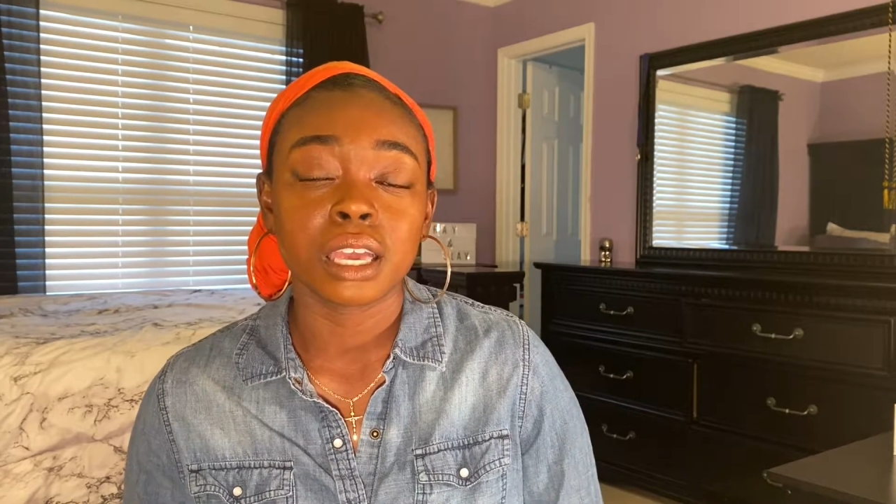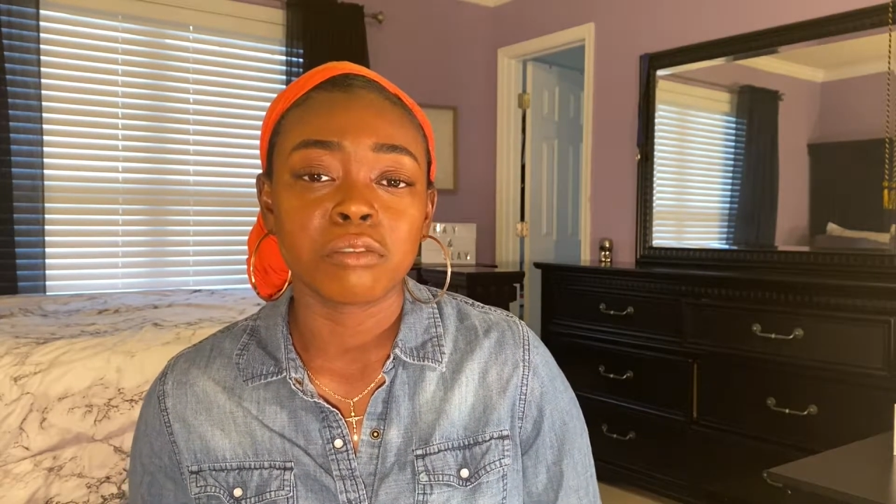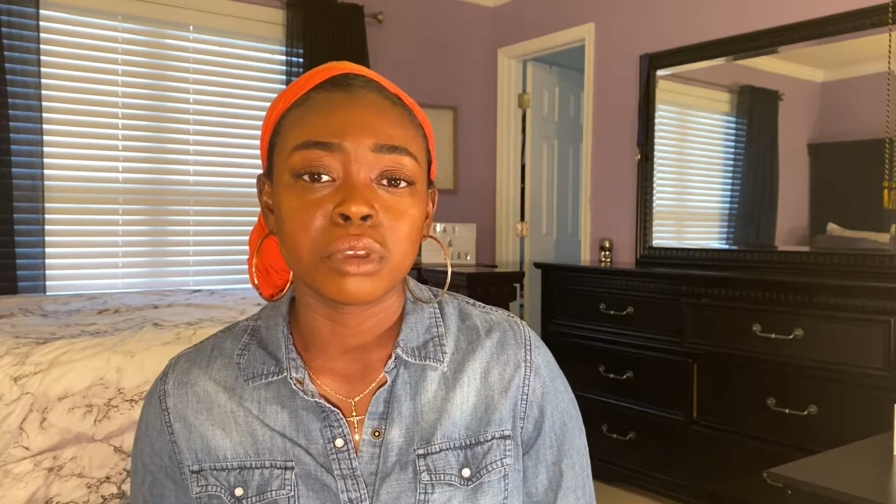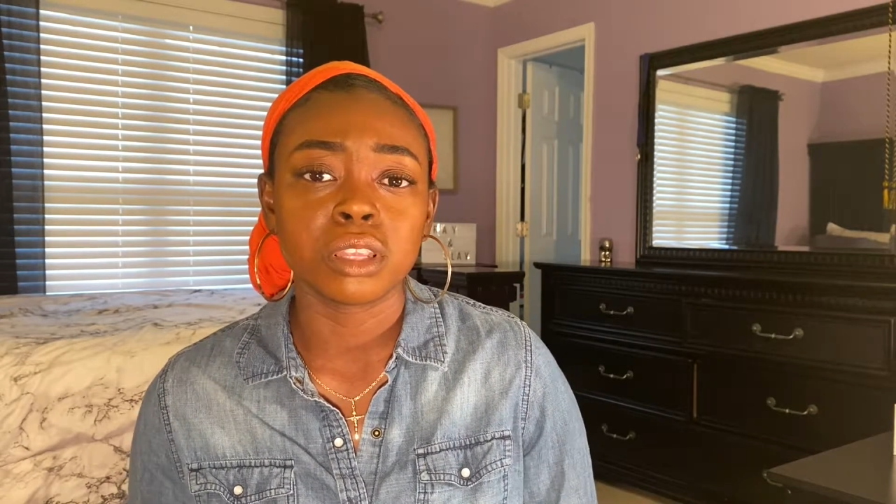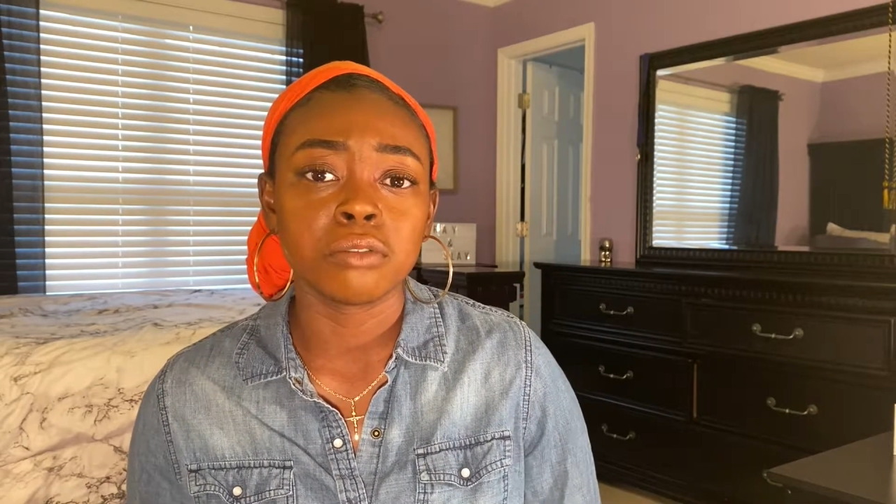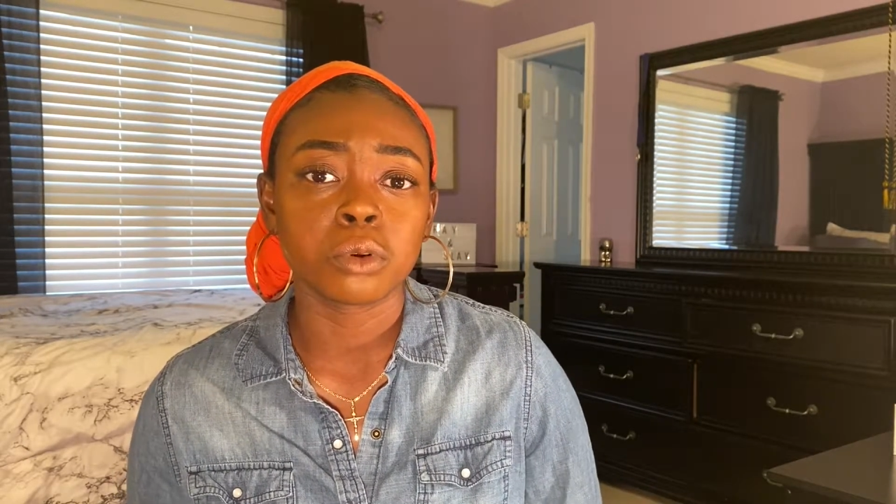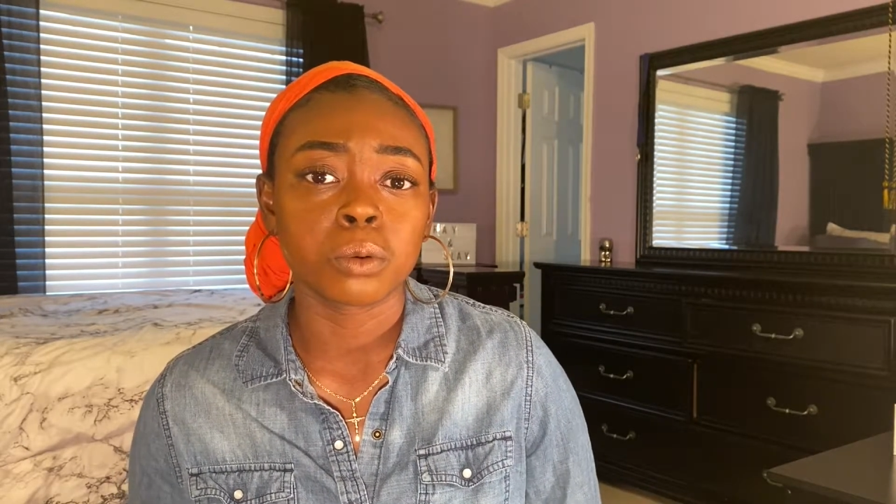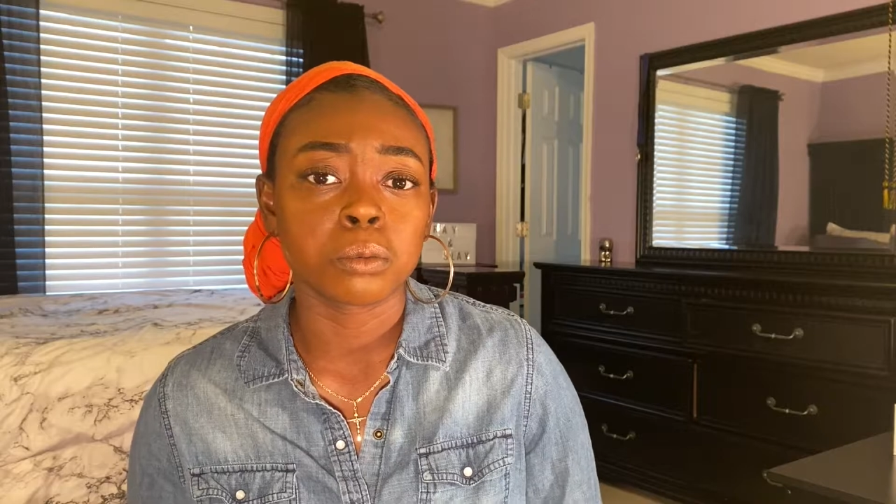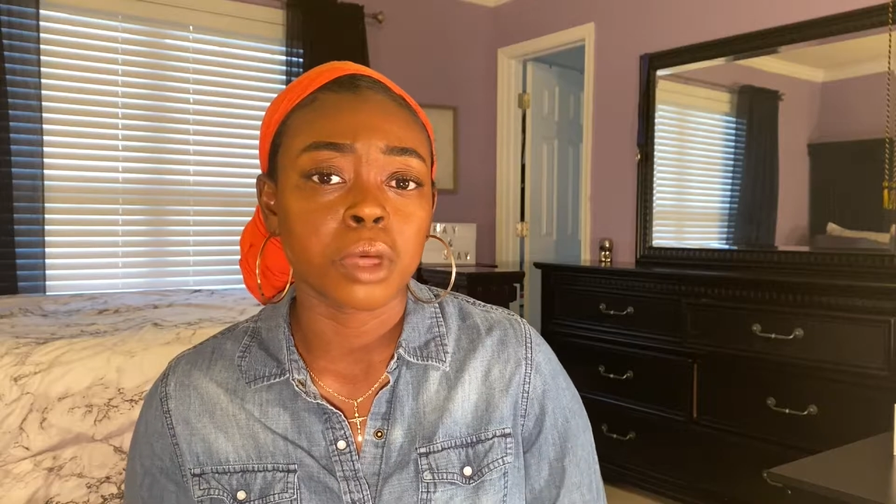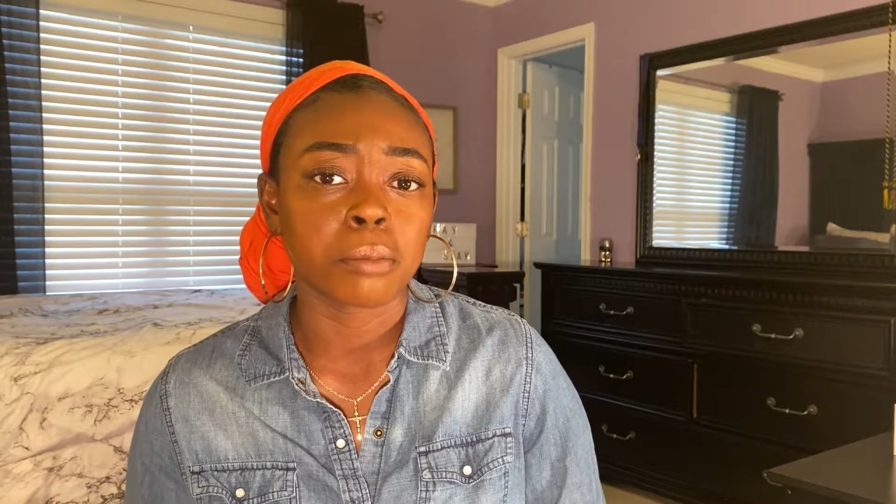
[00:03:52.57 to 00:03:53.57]
have been living
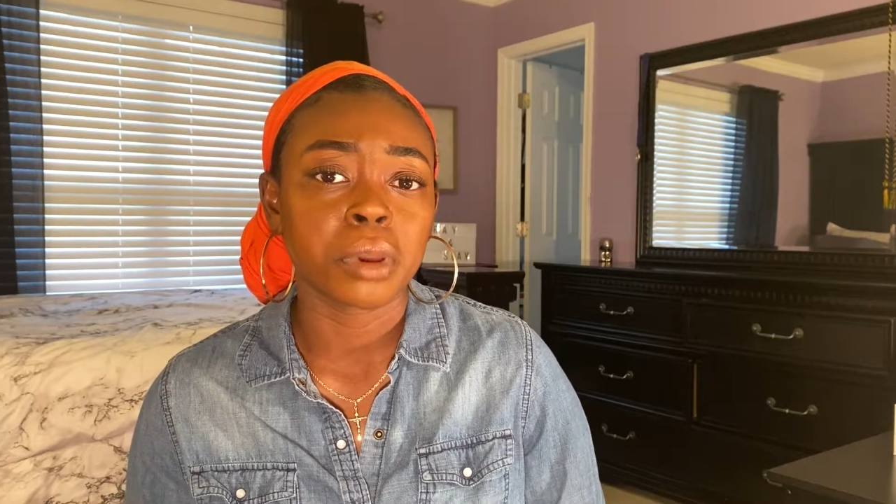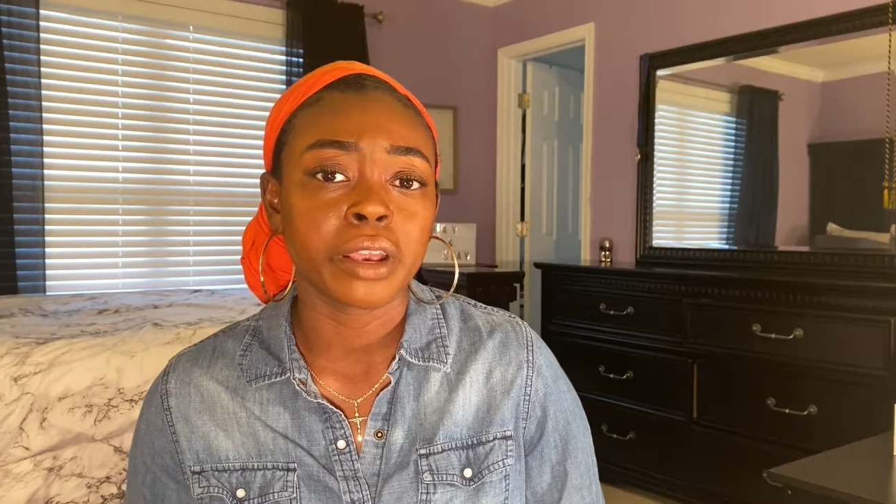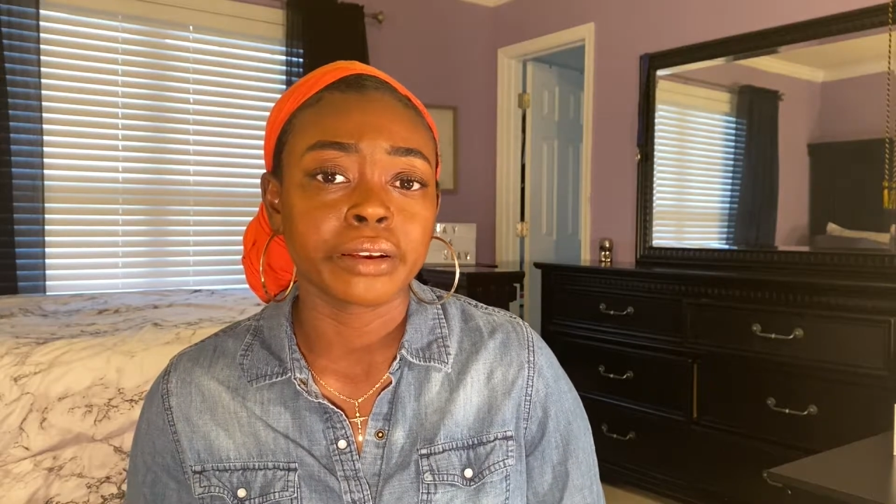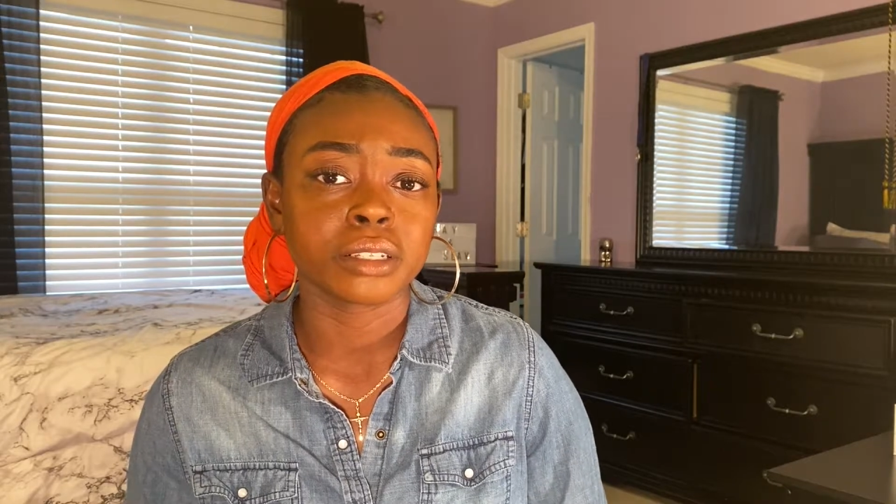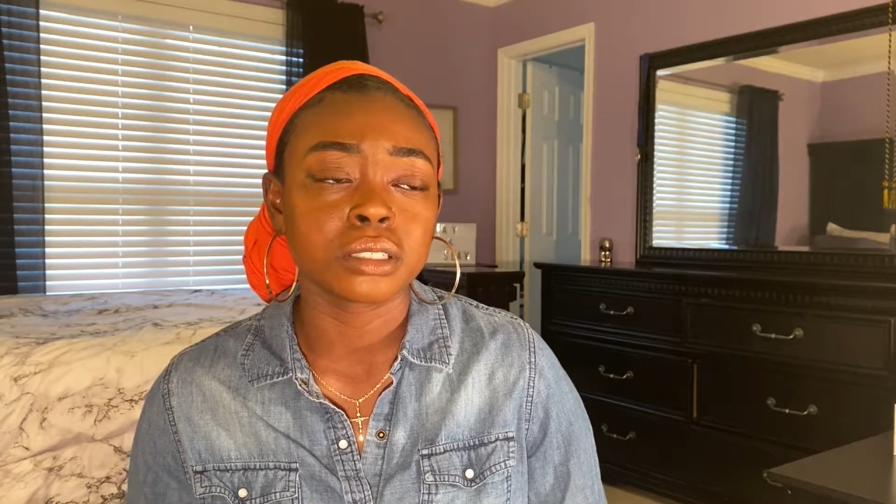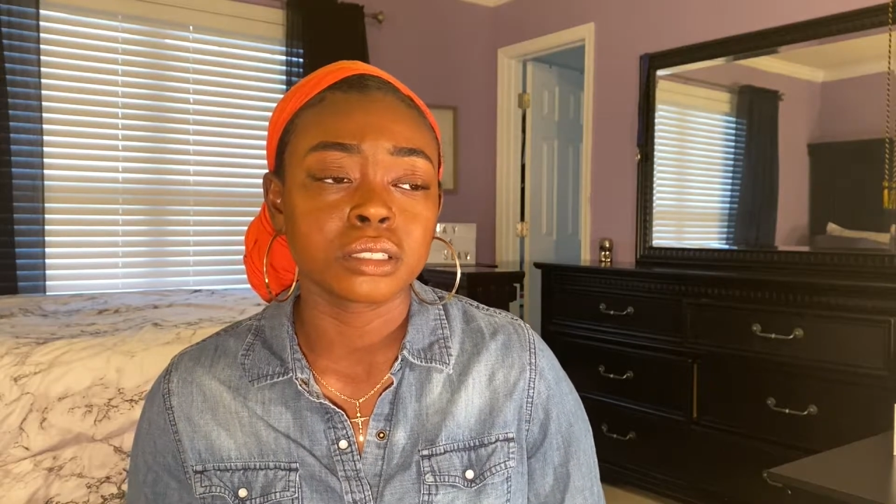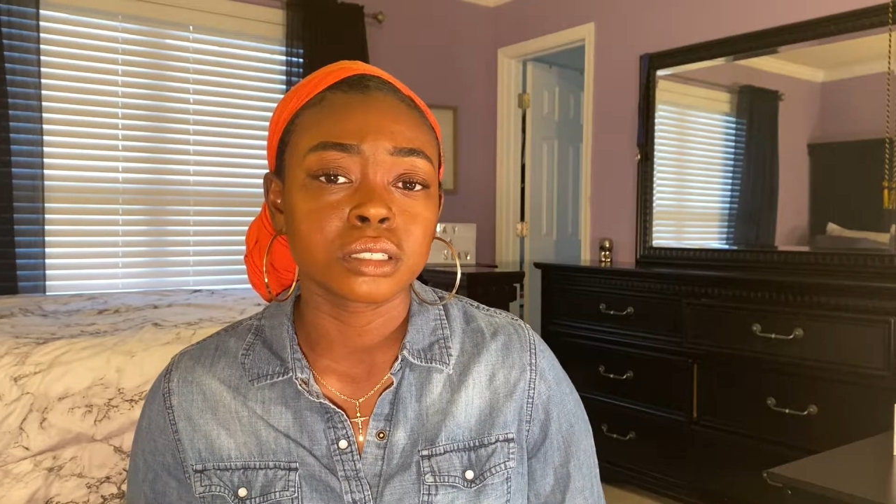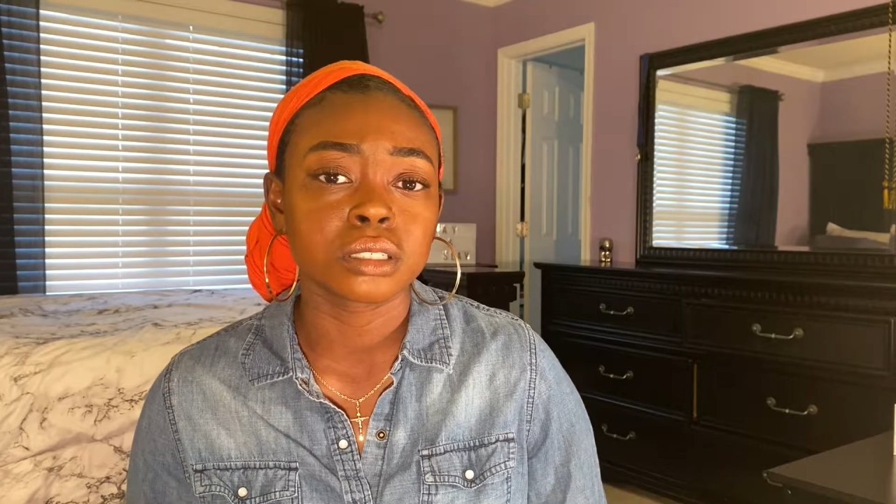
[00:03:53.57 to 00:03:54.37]
with my parents